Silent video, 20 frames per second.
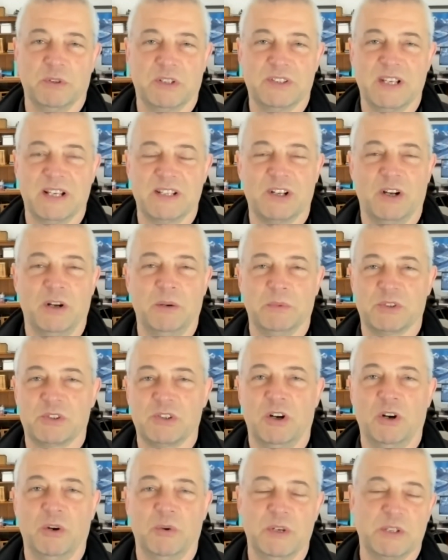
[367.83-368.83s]
because that's almost
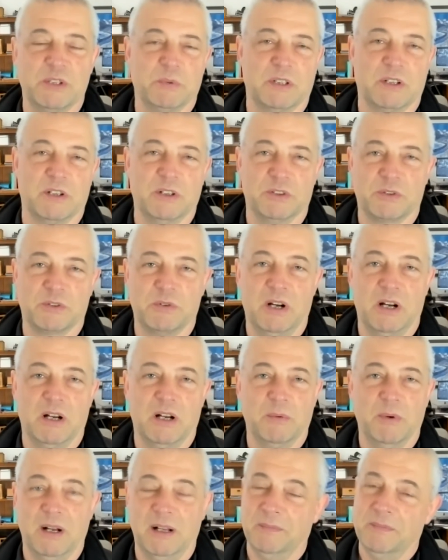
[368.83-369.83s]
always what goes
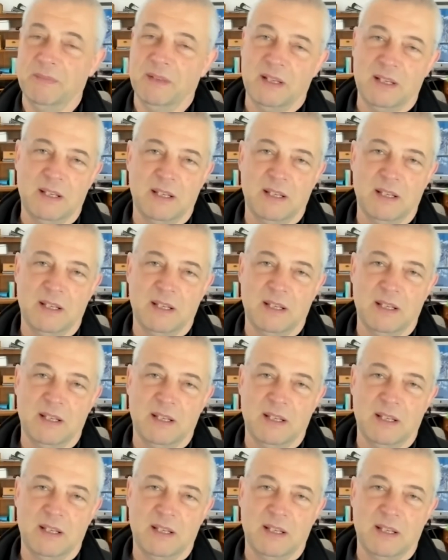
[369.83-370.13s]
wrong. Well,